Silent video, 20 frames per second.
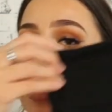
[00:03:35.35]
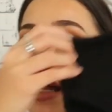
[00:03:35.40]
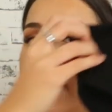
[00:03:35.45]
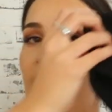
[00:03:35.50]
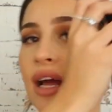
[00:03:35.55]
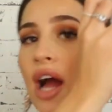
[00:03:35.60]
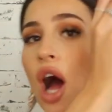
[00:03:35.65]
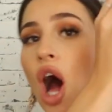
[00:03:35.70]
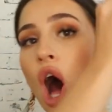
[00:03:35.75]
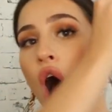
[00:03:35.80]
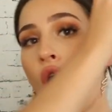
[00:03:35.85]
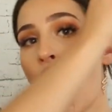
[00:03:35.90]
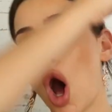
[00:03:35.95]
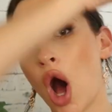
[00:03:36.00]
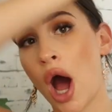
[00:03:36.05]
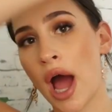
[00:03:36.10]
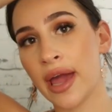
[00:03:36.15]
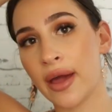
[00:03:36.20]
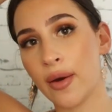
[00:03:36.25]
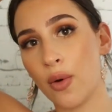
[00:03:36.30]
They're like a
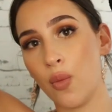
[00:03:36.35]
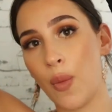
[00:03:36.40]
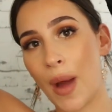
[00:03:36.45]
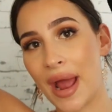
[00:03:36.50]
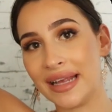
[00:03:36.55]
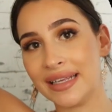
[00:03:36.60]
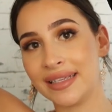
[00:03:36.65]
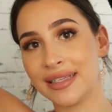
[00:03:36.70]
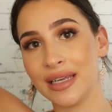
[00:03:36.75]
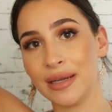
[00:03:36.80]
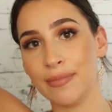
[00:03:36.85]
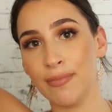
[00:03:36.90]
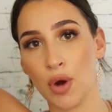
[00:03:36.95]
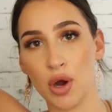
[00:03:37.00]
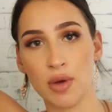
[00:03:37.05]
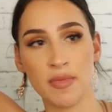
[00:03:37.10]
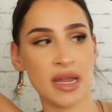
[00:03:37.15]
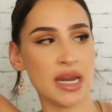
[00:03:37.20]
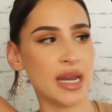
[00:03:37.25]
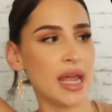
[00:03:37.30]
high-waisted
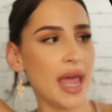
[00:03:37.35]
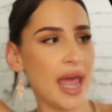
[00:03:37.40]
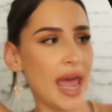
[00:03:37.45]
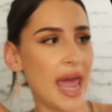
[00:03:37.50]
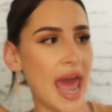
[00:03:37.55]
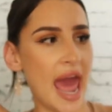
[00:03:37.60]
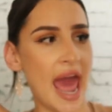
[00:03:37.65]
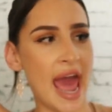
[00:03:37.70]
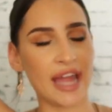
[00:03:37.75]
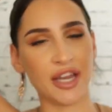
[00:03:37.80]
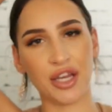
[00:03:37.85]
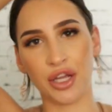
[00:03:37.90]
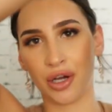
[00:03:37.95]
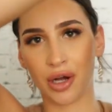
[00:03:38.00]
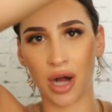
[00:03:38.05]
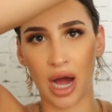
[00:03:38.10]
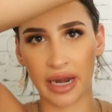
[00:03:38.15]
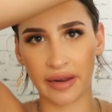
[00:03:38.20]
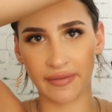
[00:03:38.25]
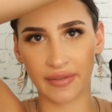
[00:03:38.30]
moment, and you
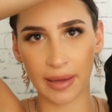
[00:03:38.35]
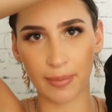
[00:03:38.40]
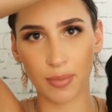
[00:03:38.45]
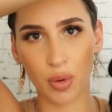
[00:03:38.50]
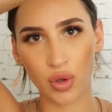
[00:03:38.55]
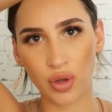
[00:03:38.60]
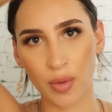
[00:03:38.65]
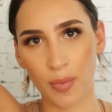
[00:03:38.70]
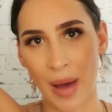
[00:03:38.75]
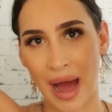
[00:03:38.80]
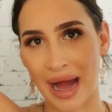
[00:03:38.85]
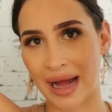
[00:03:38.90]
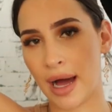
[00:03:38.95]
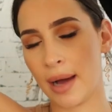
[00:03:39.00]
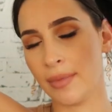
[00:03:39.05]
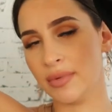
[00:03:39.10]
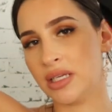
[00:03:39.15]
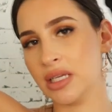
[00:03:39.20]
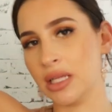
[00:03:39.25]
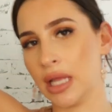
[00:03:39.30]
can kind of like pull the back
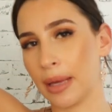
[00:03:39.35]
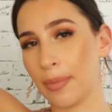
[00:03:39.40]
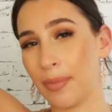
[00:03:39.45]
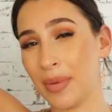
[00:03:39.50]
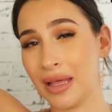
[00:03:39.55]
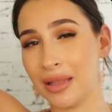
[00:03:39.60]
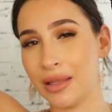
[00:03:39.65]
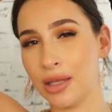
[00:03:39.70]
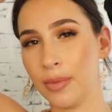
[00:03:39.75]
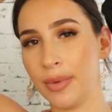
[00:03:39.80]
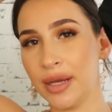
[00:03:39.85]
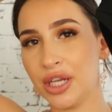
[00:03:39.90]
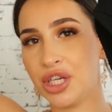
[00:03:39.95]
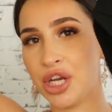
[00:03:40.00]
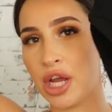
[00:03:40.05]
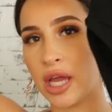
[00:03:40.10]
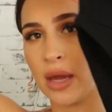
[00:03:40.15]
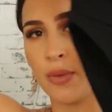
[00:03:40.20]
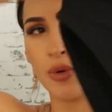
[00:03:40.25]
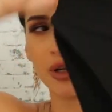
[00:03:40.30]
up to like be a little bit
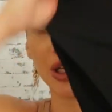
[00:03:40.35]
cheeky,